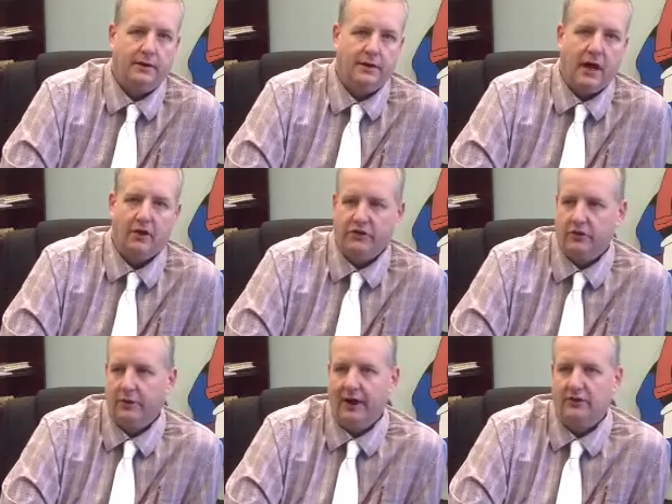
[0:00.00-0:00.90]
larger
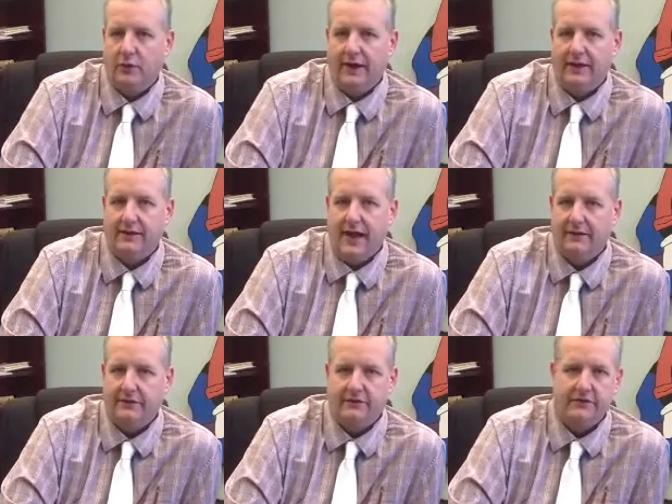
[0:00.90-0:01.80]
graduating
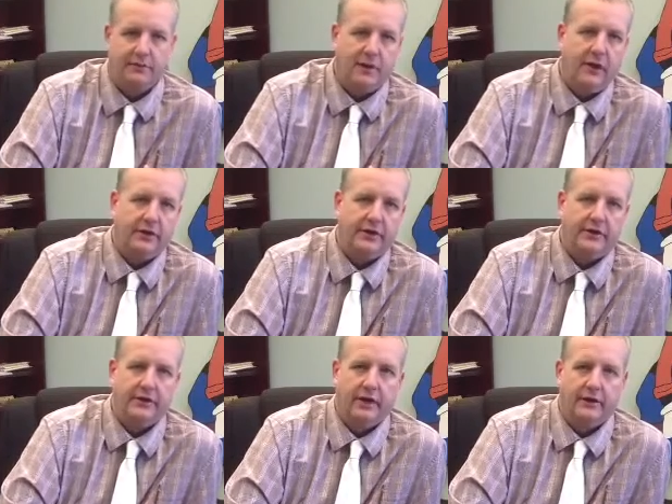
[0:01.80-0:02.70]
classes and smaller
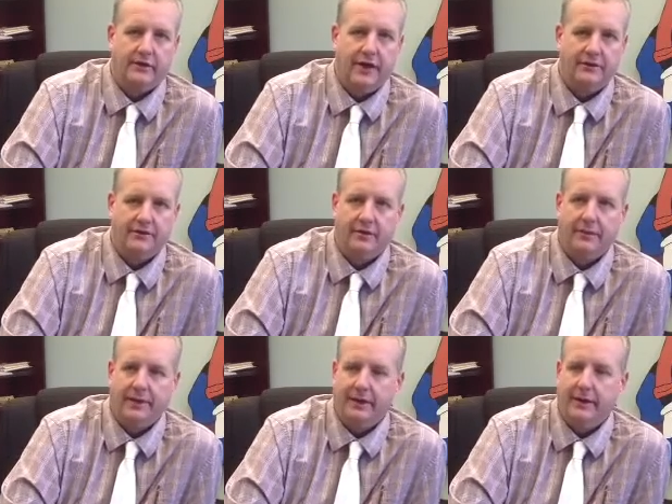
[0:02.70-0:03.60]
kindergarten classes
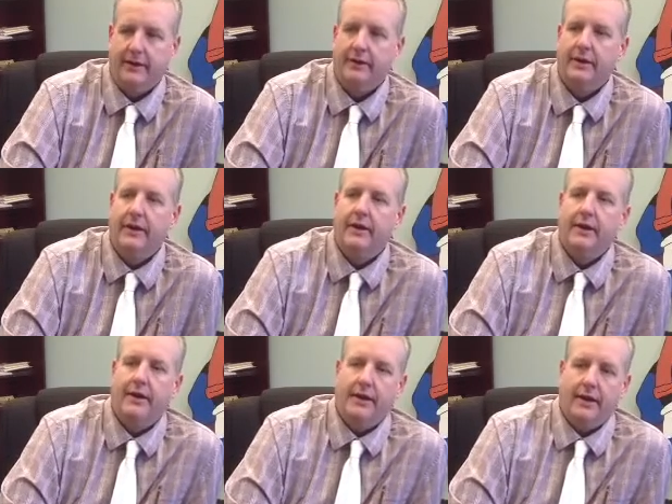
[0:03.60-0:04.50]
coming
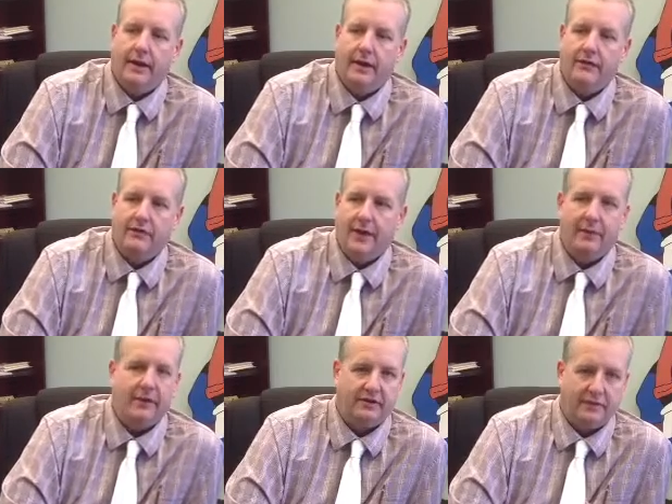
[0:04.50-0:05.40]
in, and so that
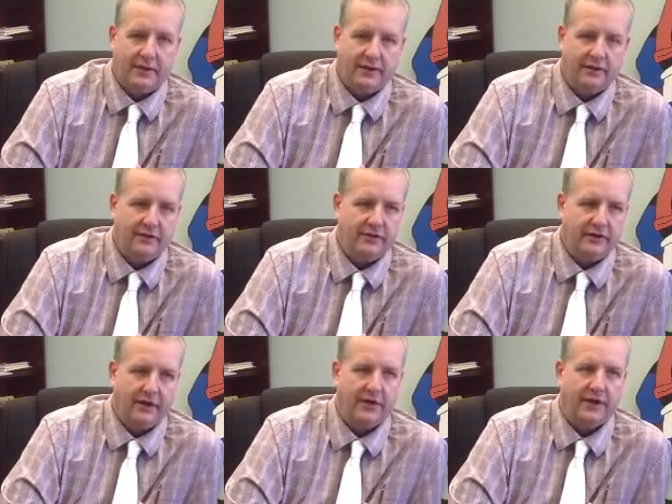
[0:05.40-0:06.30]
makes a big difference. The
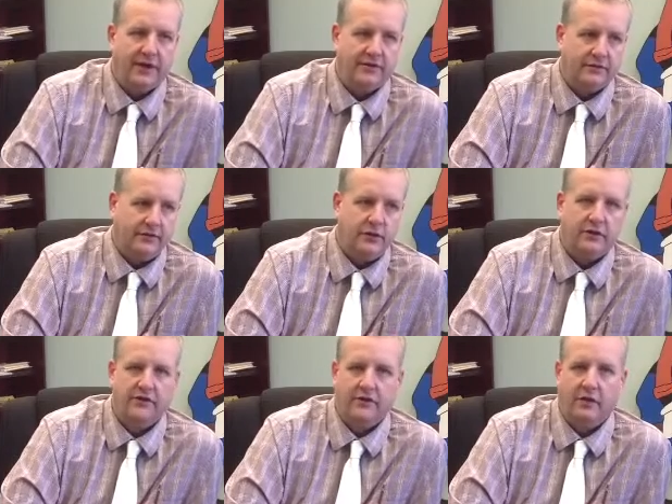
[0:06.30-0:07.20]
other thing is 2
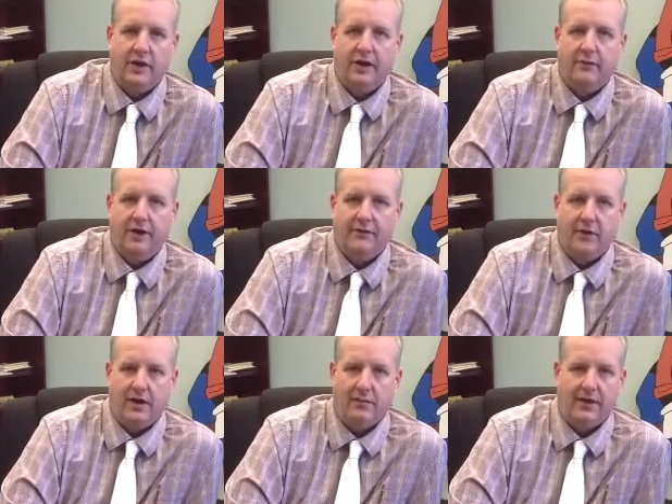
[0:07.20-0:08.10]
years ago we had a
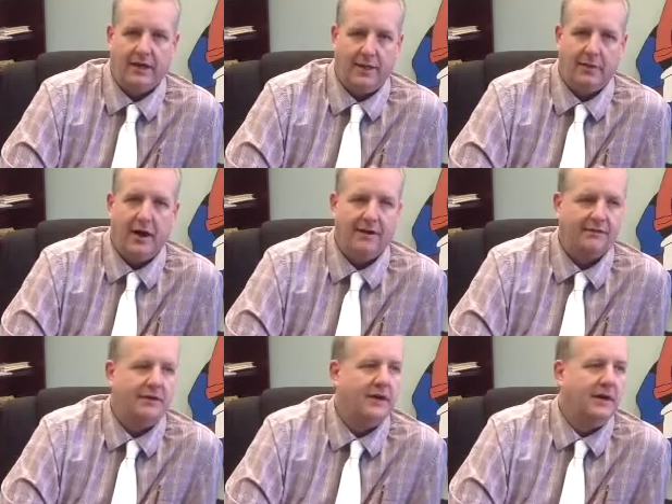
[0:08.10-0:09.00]
referendum that came
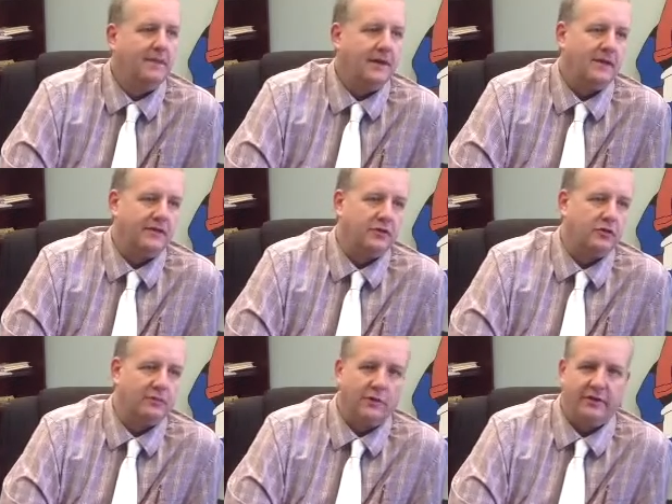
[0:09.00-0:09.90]
off, and the
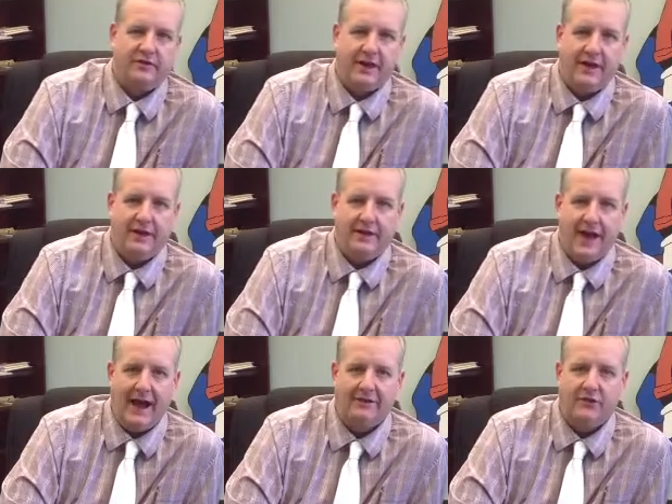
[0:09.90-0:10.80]
school board decided
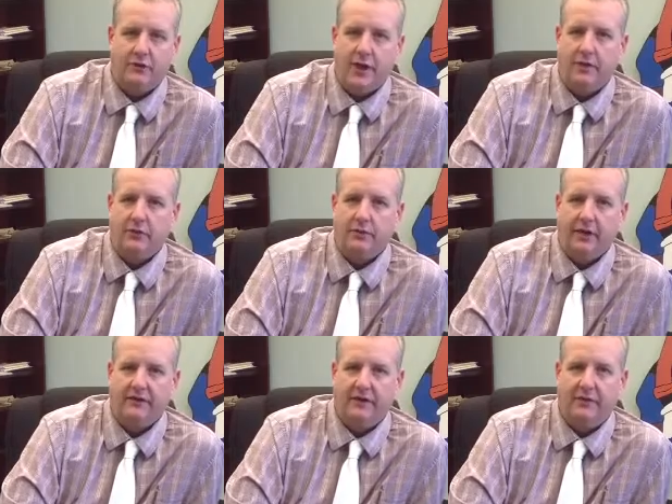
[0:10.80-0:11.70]
not to try to
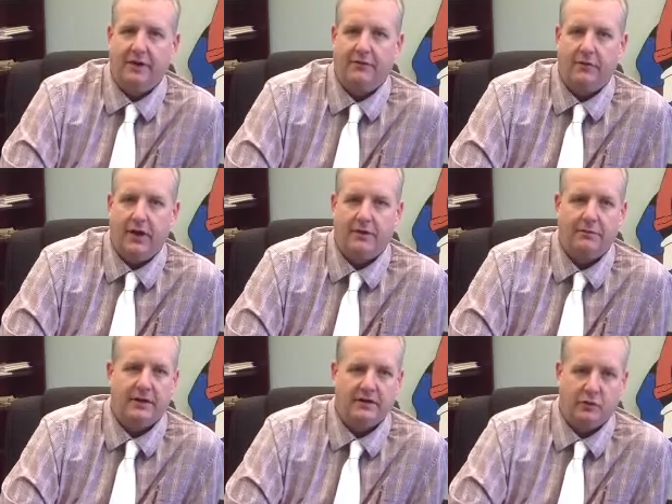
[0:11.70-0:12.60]
replace that referendum
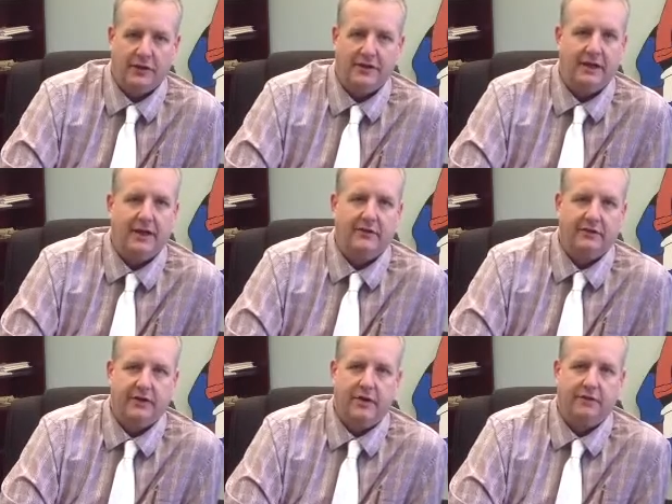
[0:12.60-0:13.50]
because we did have a
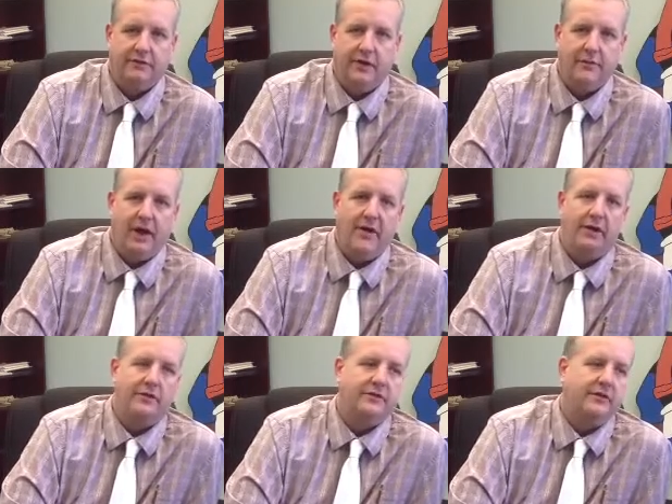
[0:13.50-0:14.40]
solid fund
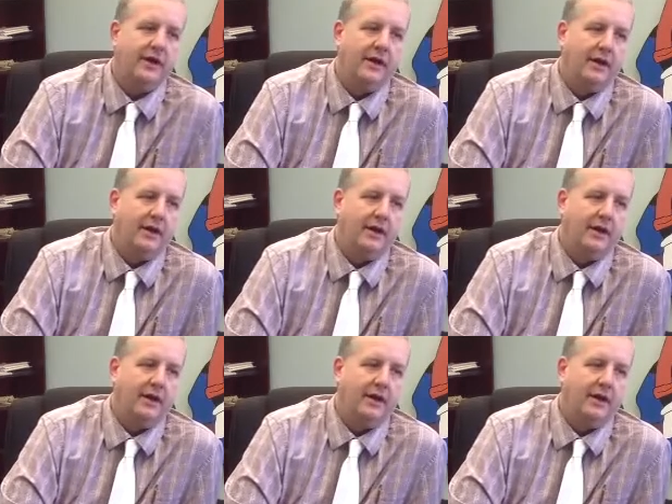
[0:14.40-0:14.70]
balance,